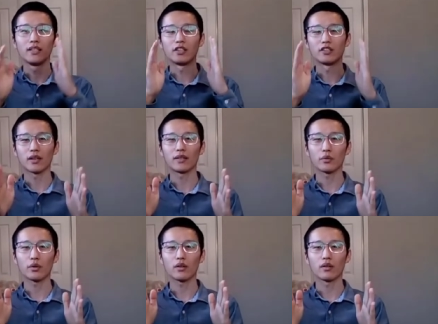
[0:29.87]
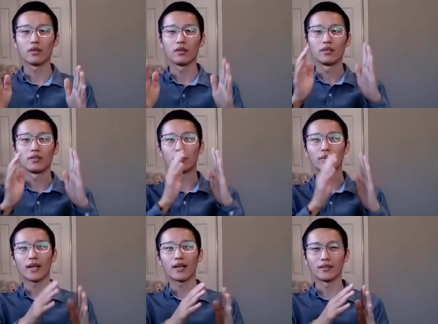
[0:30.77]
In general, the
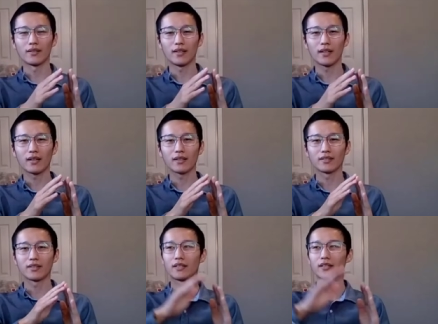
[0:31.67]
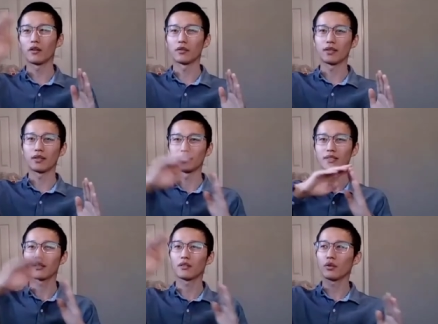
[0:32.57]
radar antenna sends out a
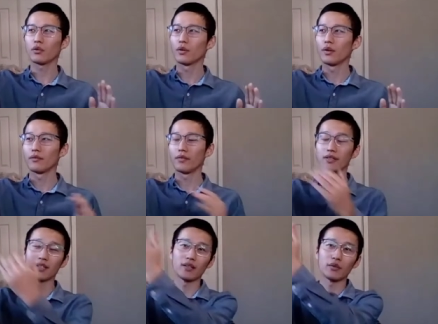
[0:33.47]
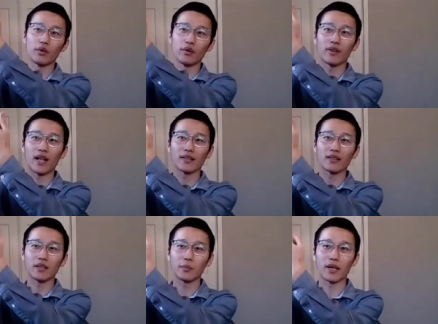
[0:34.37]
signal which is
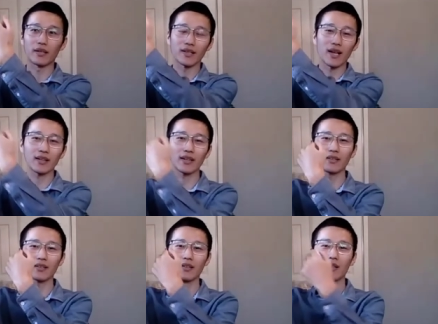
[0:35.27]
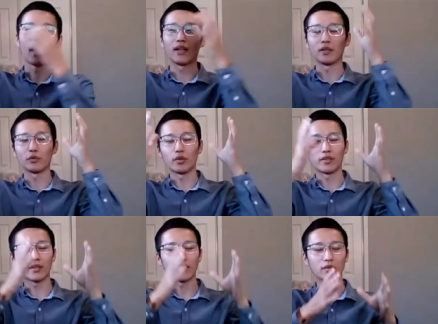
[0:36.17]
reflected by the target and
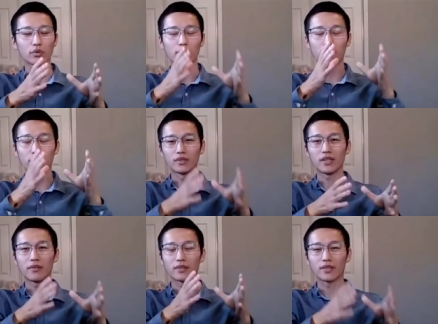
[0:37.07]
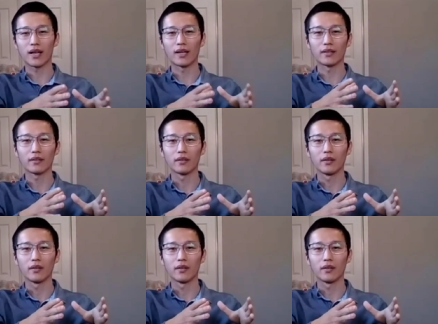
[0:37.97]
return to the receiver side.